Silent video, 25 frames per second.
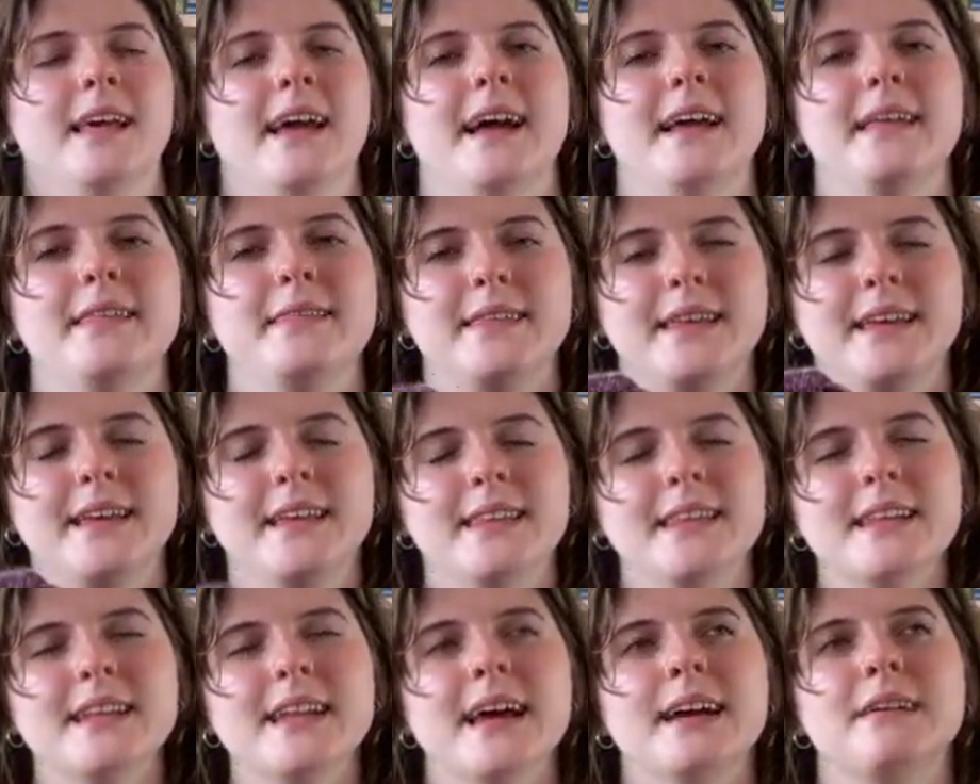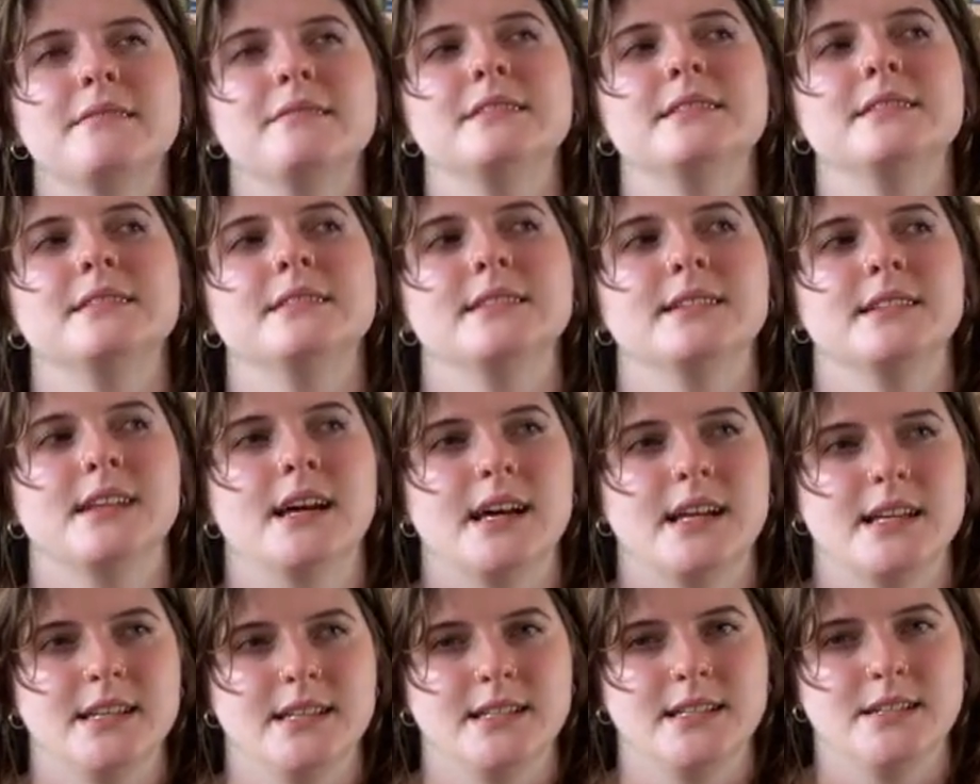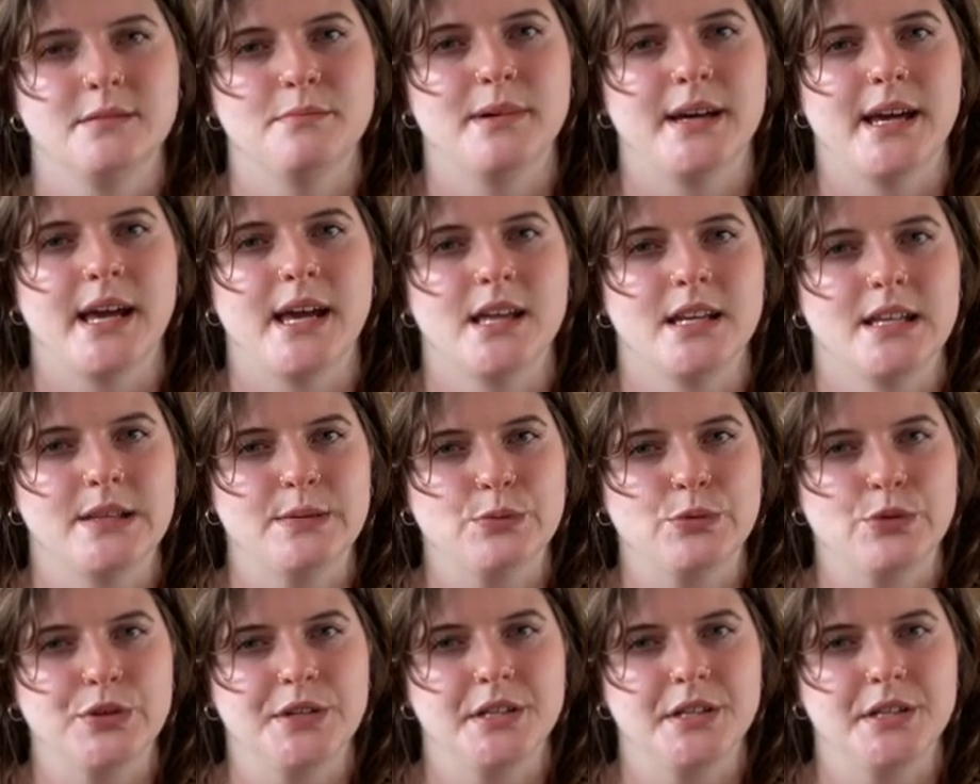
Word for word: I think that I will not need to buy any more